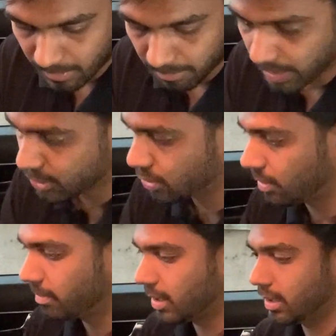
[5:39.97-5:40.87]
make
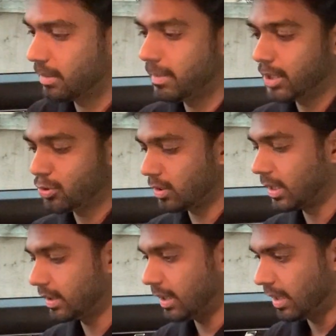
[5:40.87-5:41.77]
sure
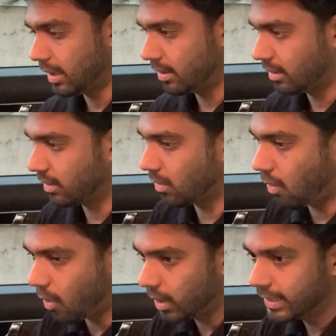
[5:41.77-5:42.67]
that
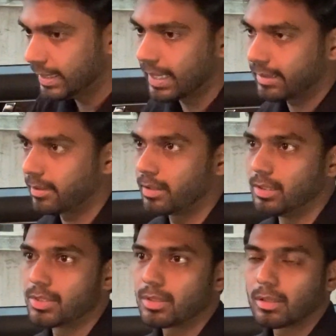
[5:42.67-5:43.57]
all the
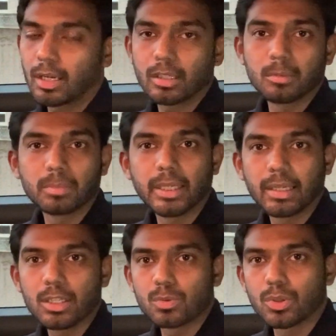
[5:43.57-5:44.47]
electricals are
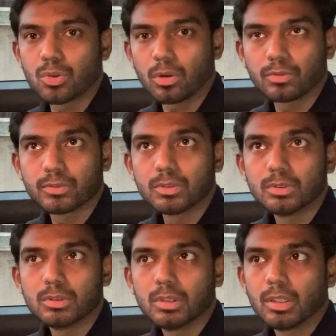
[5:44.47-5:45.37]
completely switched off.
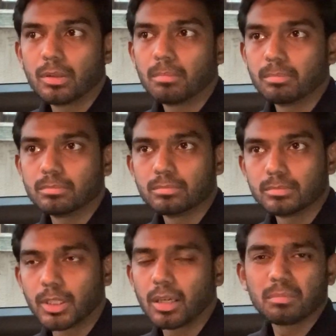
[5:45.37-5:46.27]

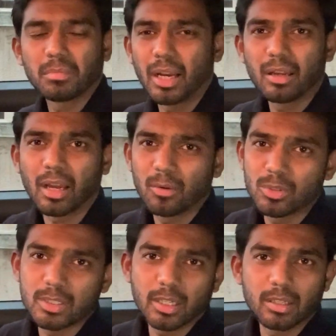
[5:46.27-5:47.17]
Yeah, I
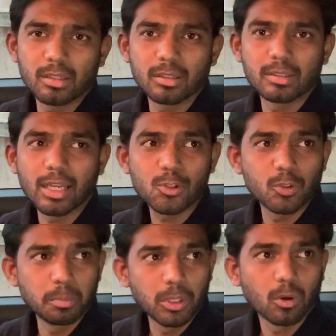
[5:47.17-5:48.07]
would say that
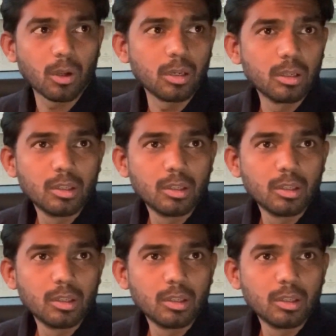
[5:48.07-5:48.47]
should be all.